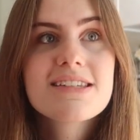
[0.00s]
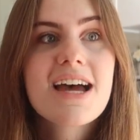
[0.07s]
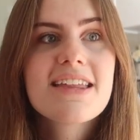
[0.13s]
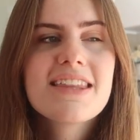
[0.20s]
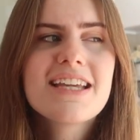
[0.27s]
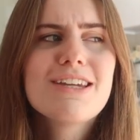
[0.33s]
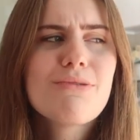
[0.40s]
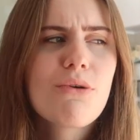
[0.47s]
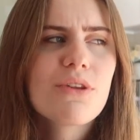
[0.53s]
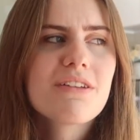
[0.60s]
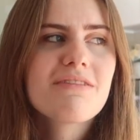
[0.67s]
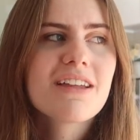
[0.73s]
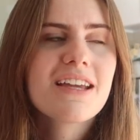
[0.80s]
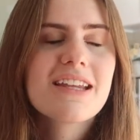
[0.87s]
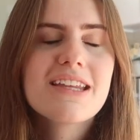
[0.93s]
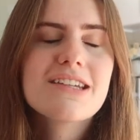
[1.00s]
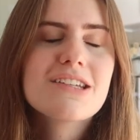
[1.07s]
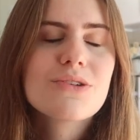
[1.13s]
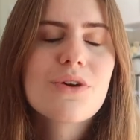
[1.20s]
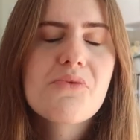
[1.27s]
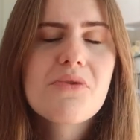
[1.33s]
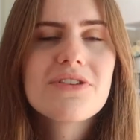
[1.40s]
I think you only really need to
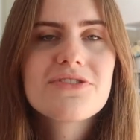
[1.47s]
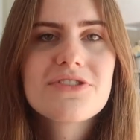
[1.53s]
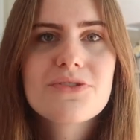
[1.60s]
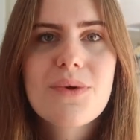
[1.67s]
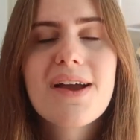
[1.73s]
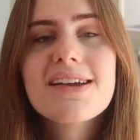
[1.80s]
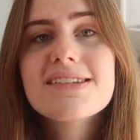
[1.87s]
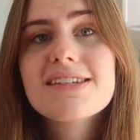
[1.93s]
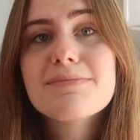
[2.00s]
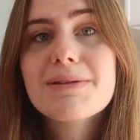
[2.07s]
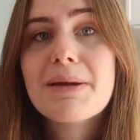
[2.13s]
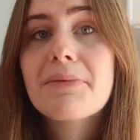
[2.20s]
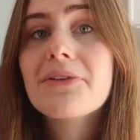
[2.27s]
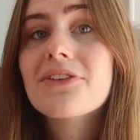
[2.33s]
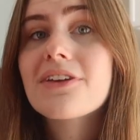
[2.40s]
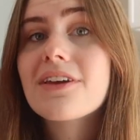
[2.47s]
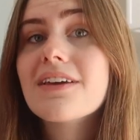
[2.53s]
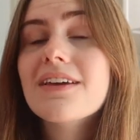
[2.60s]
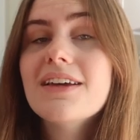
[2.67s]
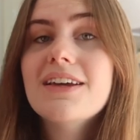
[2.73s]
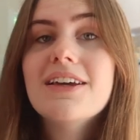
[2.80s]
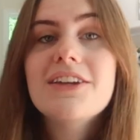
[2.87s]
do it once or twice to be able to,